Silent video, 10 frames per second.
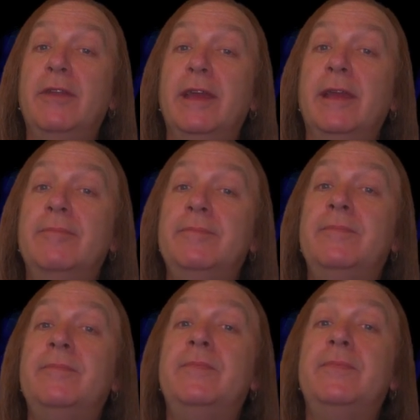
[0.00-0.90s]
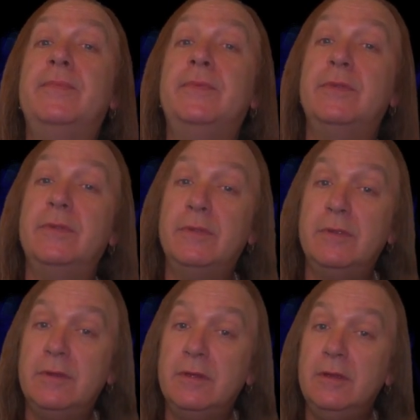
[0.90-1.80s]

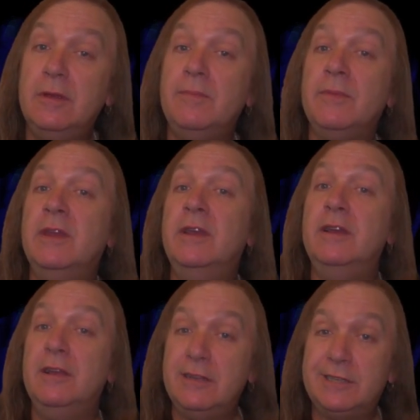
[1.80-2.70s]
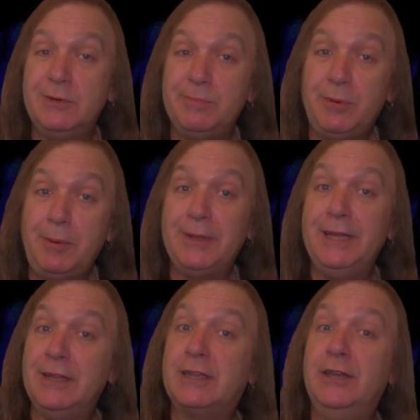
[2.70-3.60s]
there. So we're
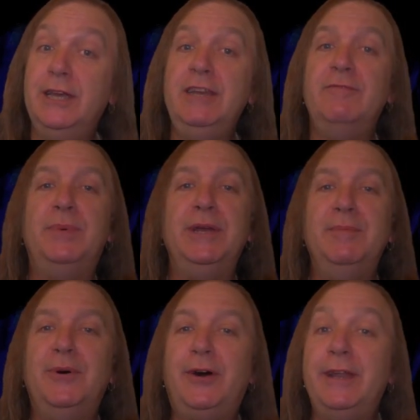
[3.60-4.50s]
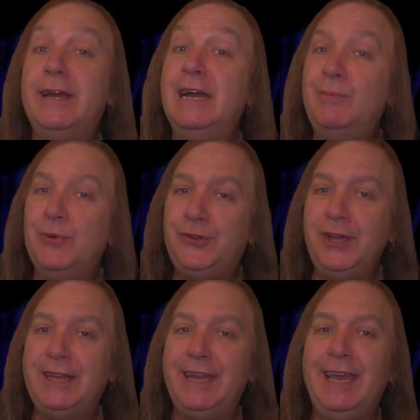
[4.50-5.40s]
probably in the key of B minor, and we'll
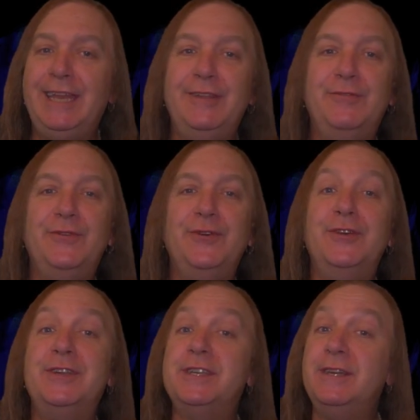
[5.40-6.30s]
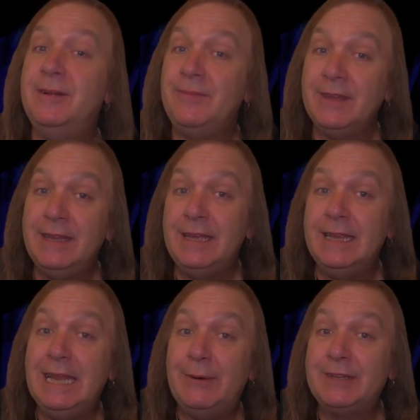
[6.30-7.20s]
check that out in the verse.
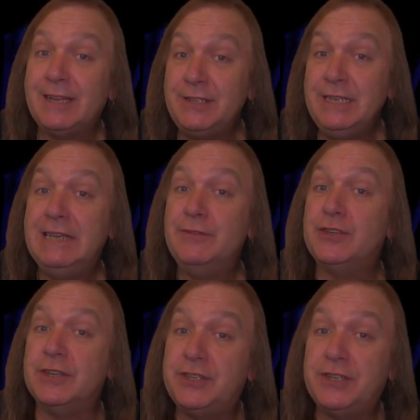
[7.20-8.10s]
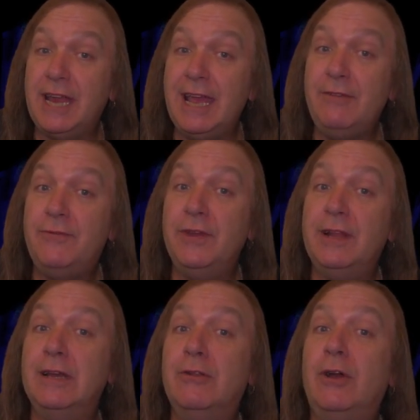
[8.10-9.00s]
Now it doesn't give us a sad
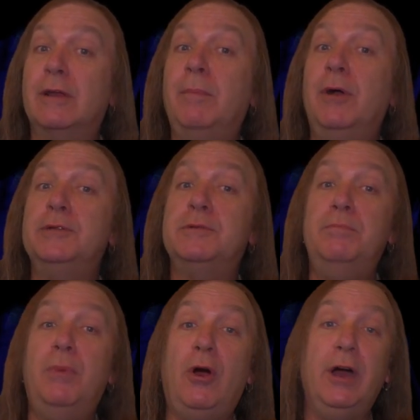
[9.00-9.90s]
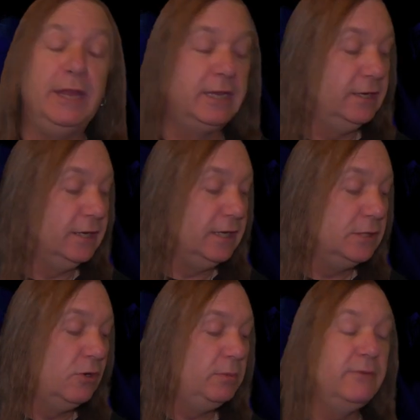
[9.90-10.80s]
feeling like most minor
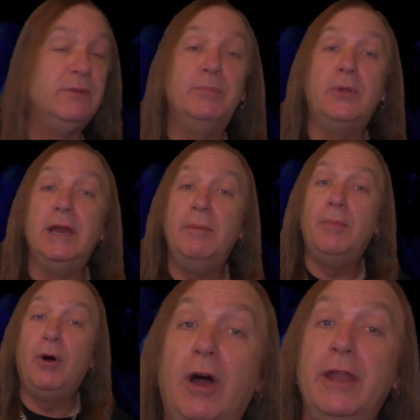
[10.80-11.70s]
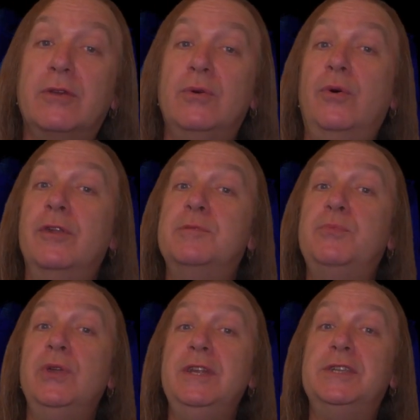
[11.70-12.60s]
keys. Normally if we play a minor chord, it's
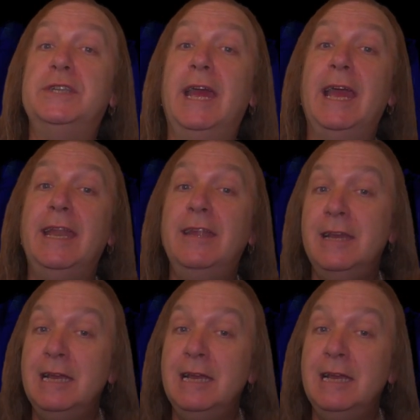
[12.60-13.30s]
pretty sad.